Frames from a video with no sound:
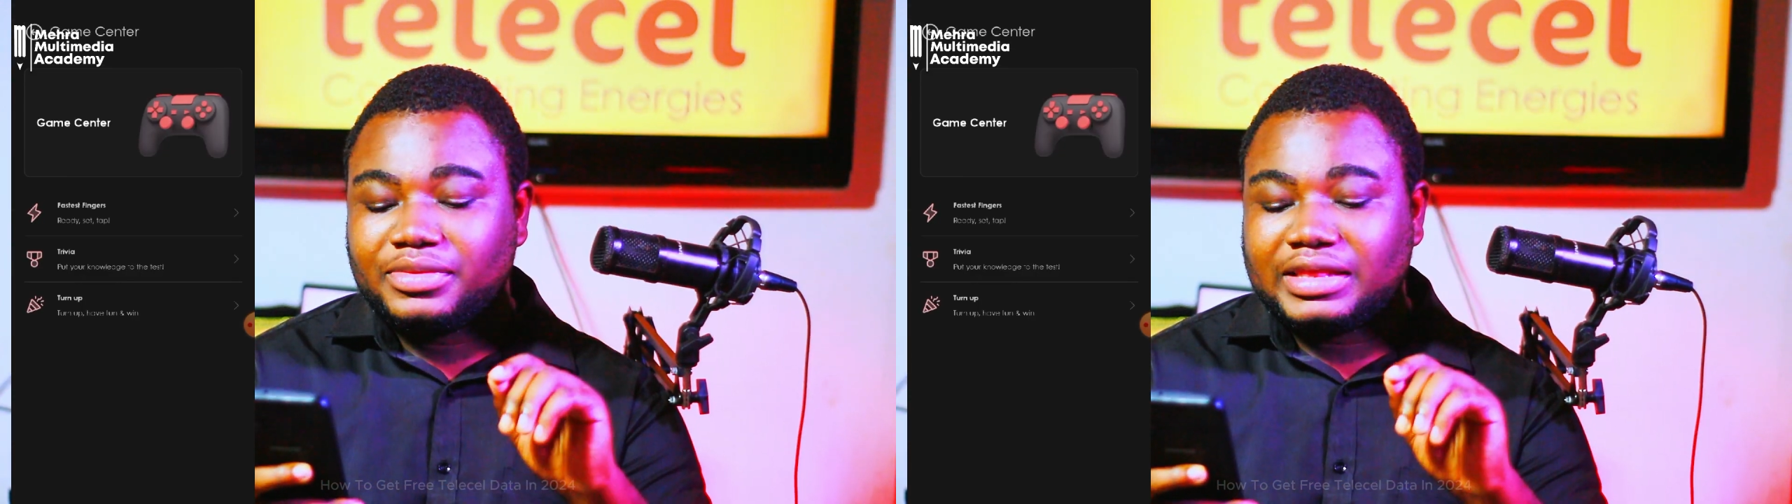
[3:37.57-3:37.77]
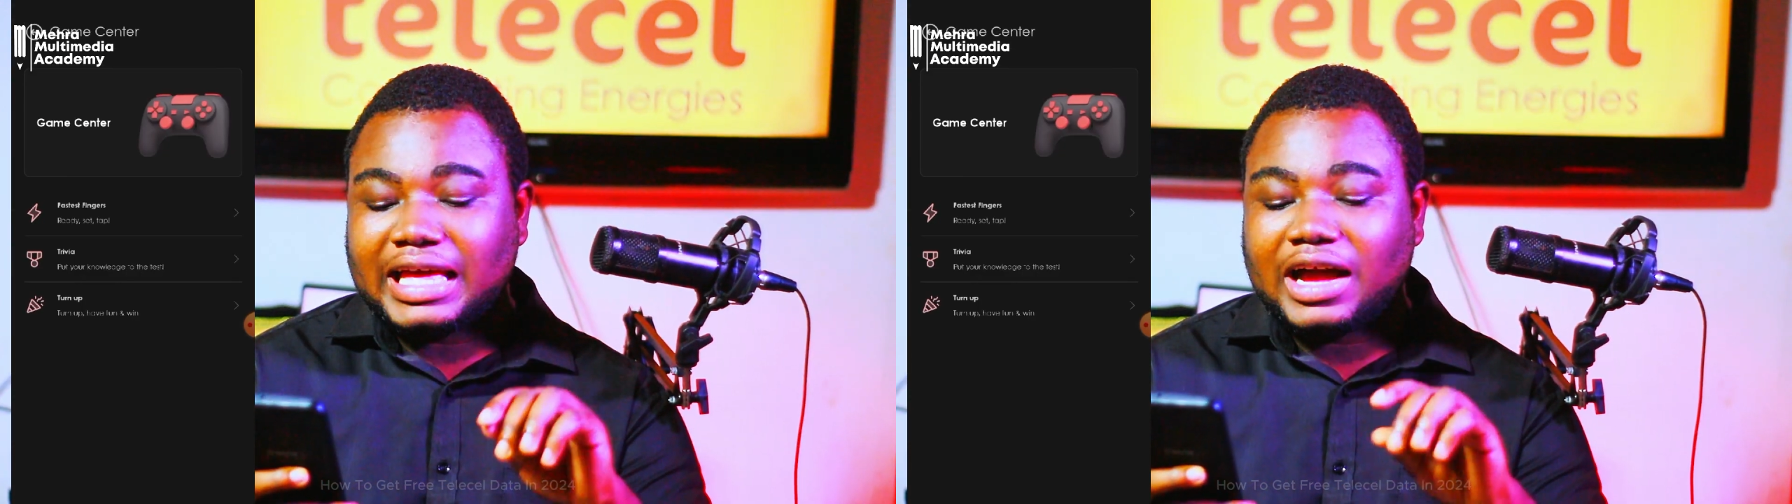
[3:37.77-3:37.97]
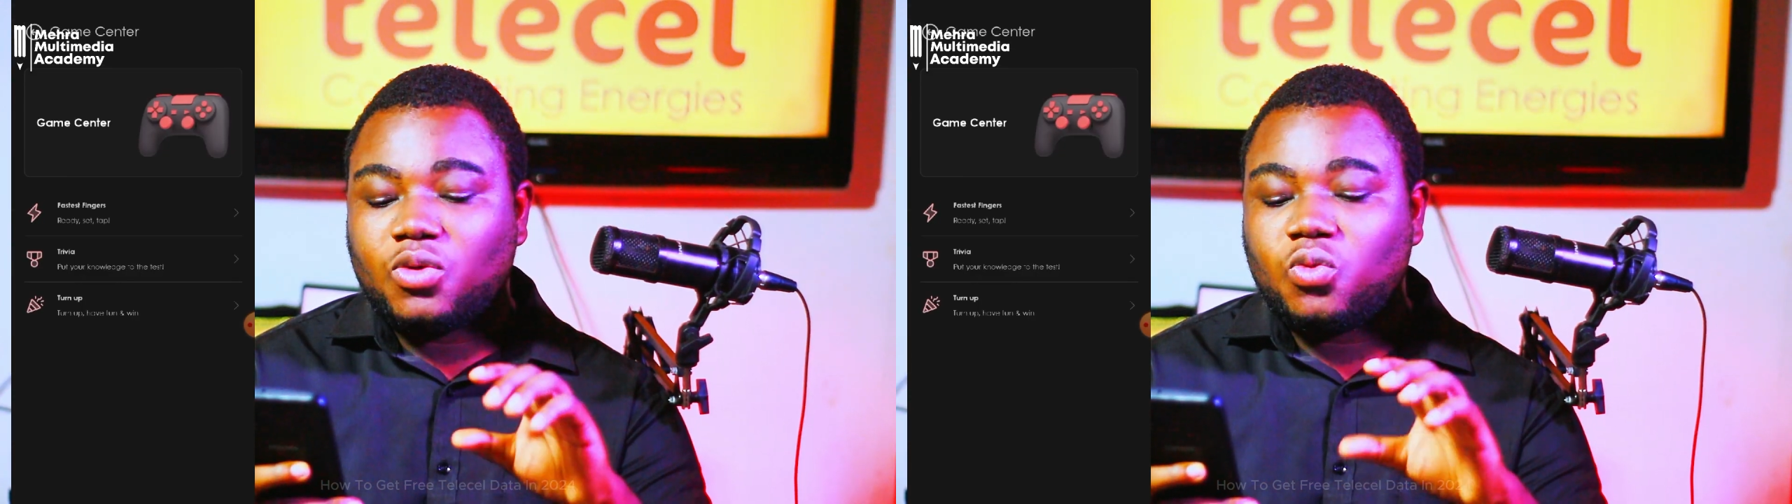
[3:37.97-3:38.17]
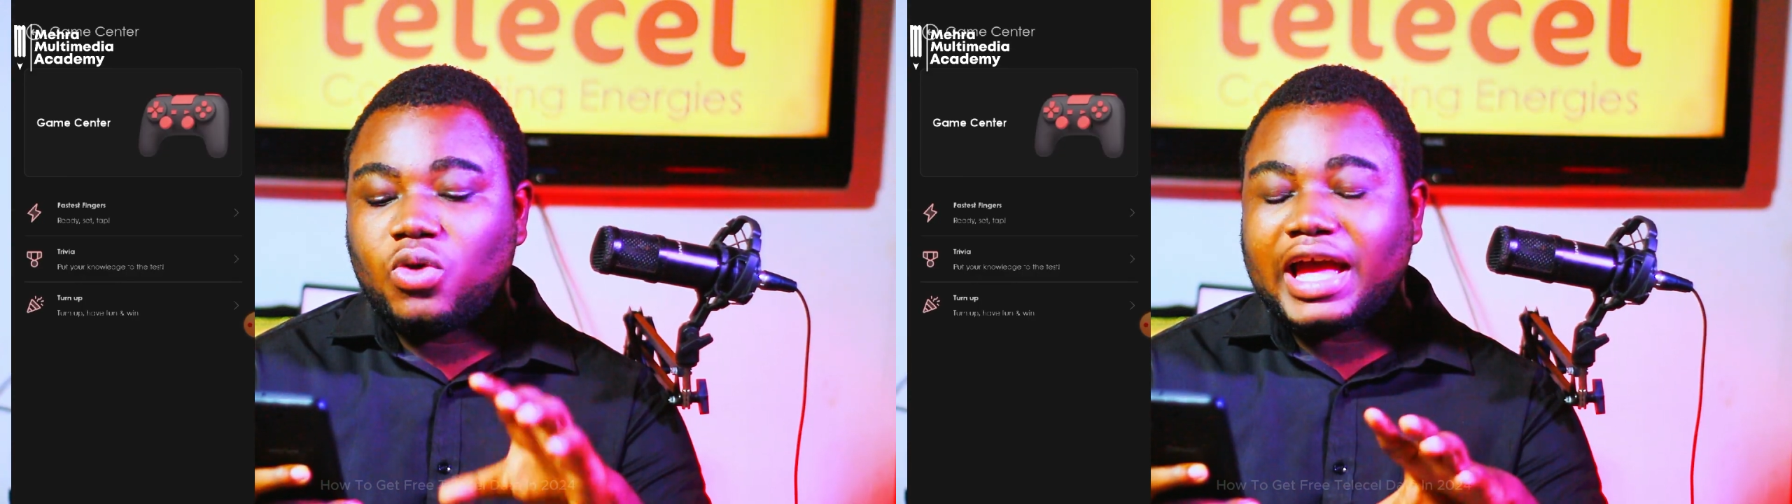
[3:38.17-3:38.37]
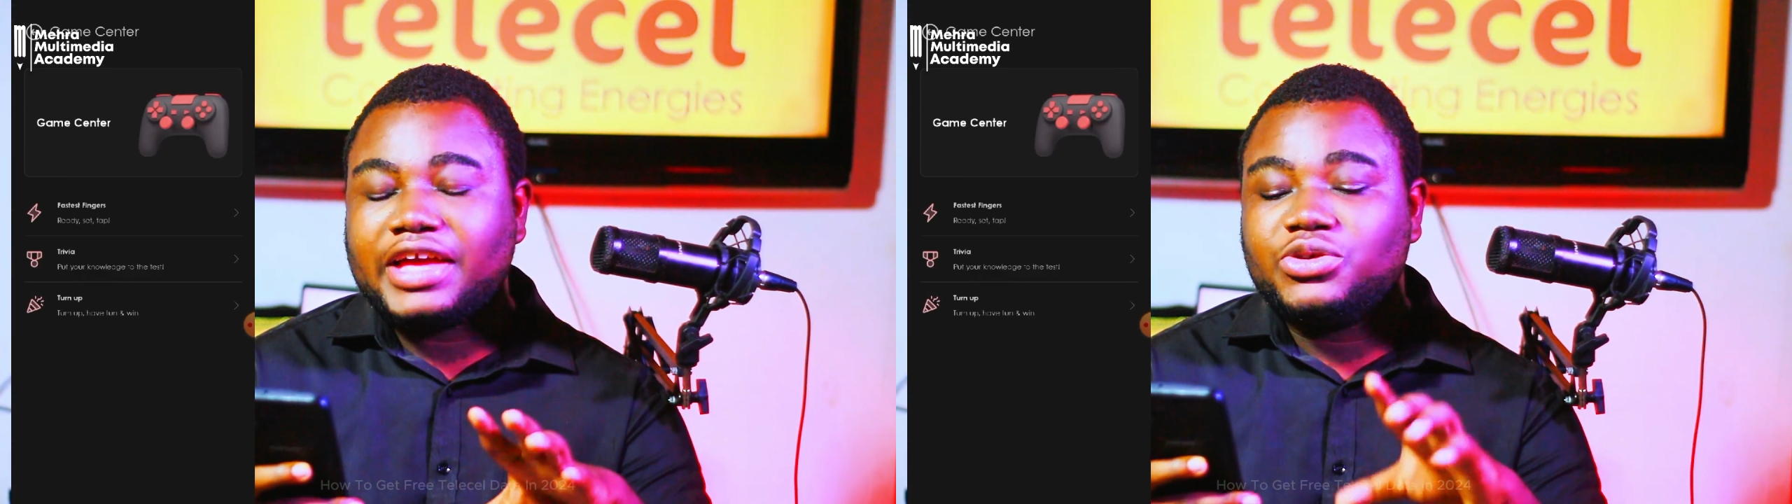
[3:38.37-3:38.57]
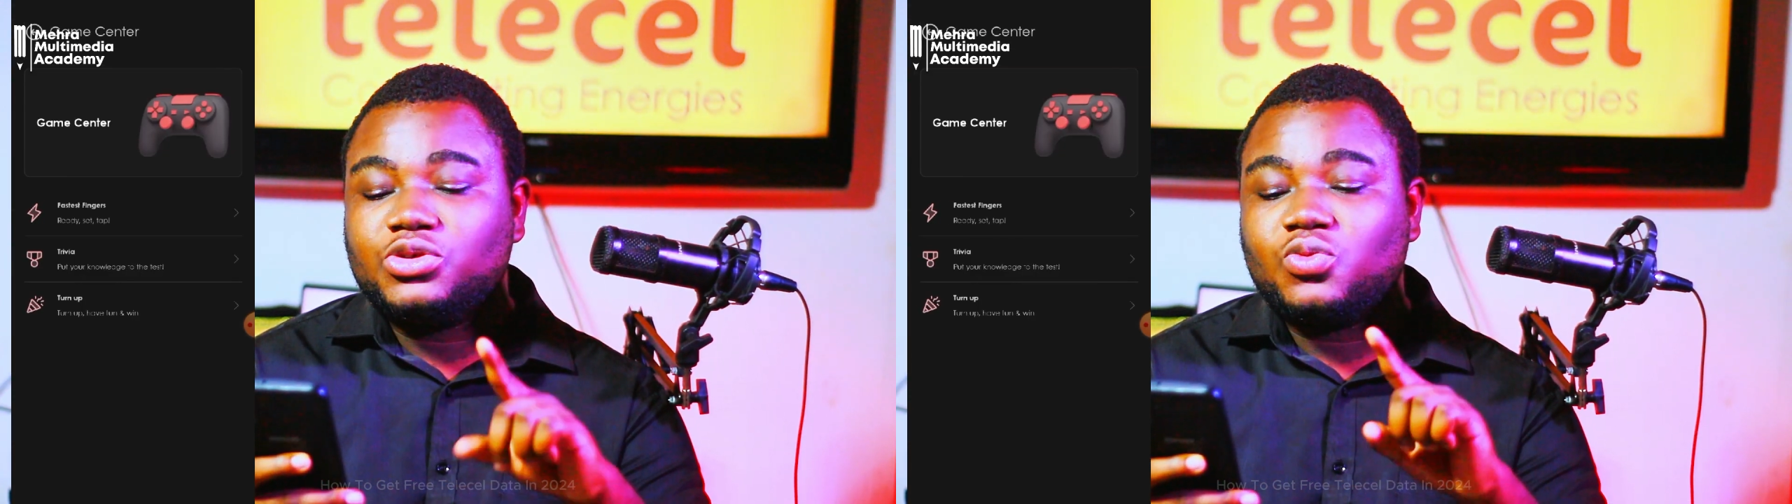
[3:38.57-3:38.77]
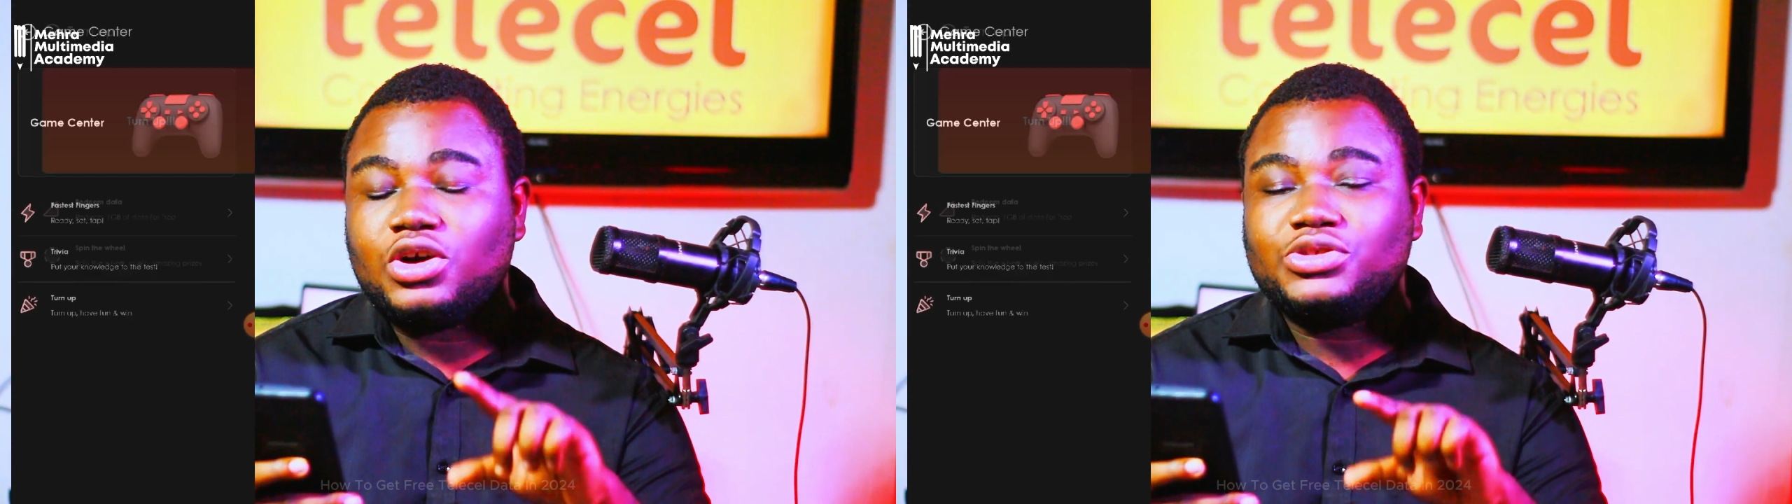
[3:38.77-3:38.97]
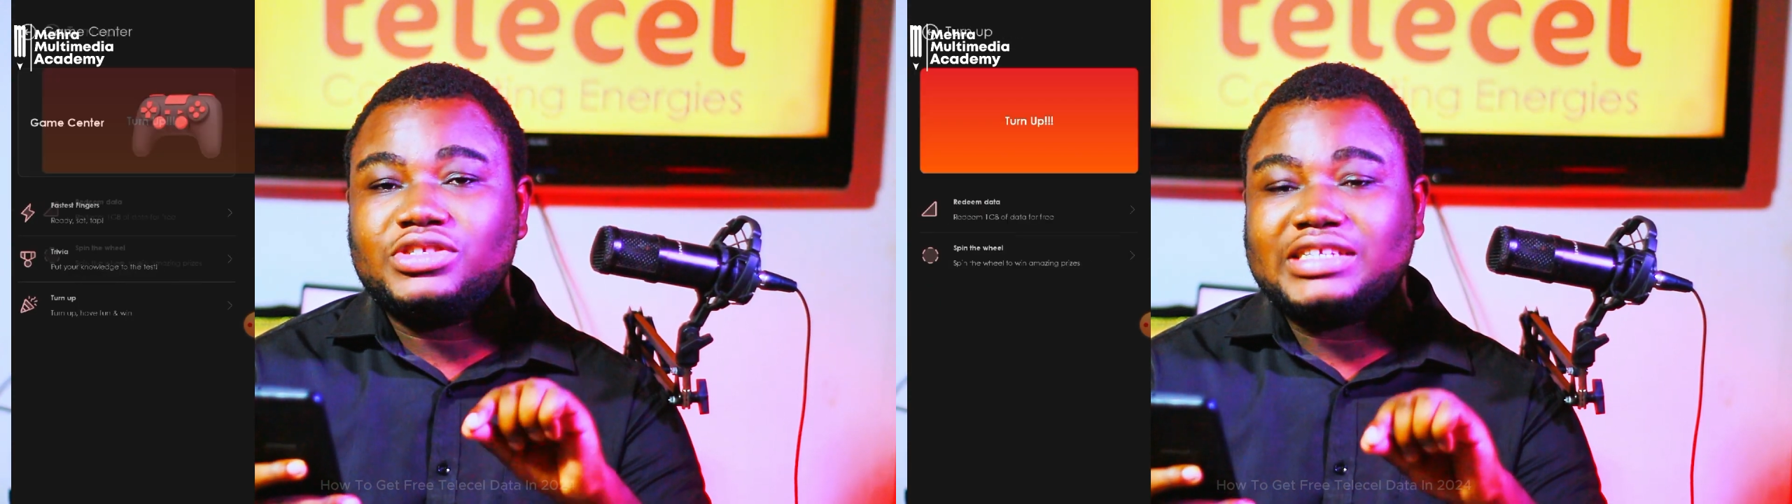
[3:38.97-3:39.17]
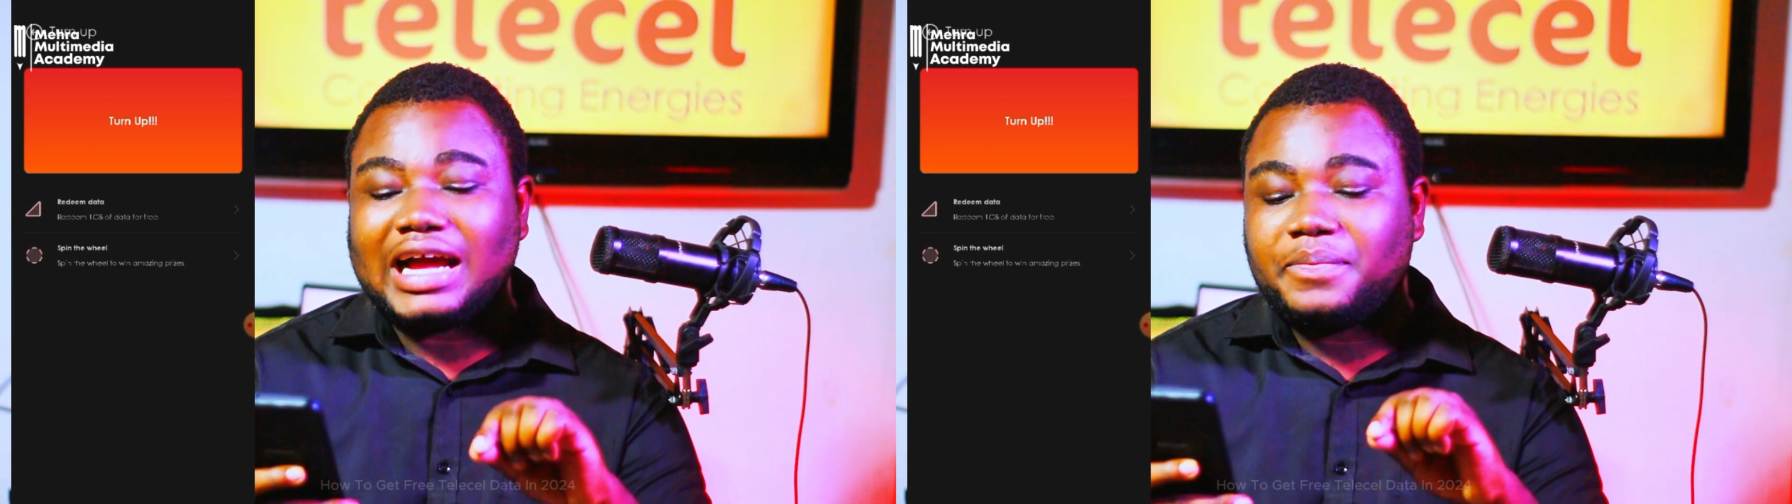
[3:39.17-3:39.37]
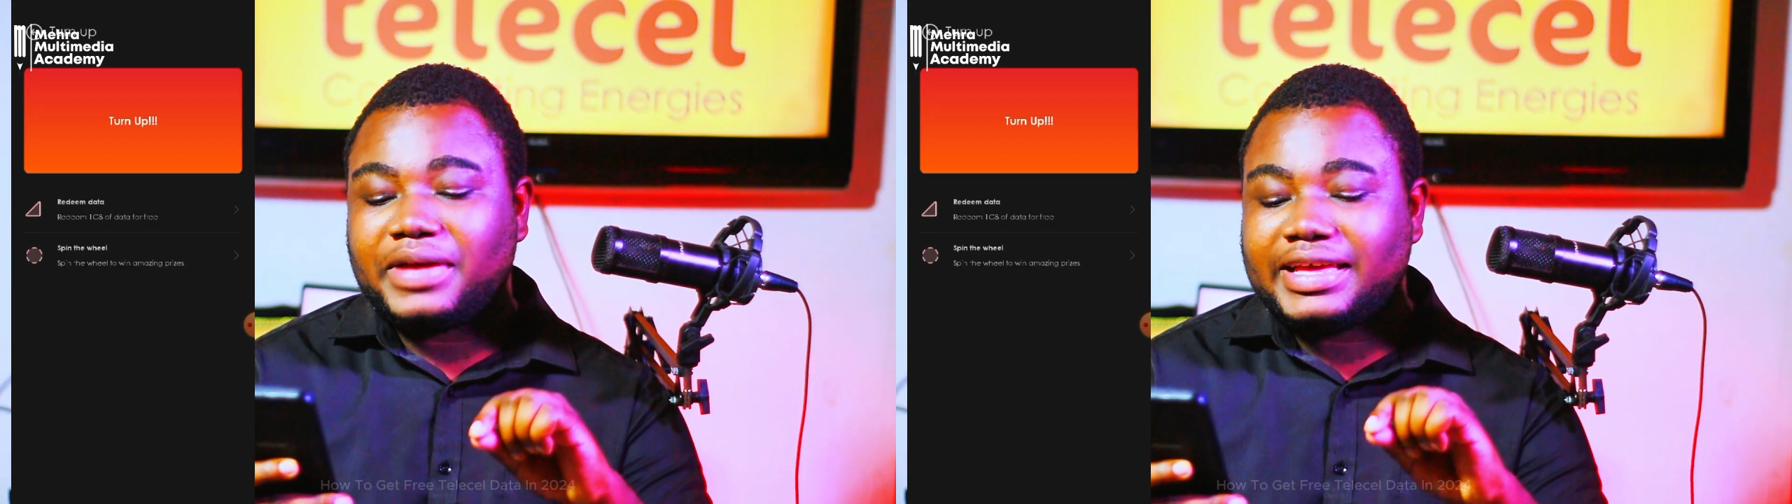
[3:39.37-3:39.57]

Now, where you'd want to tap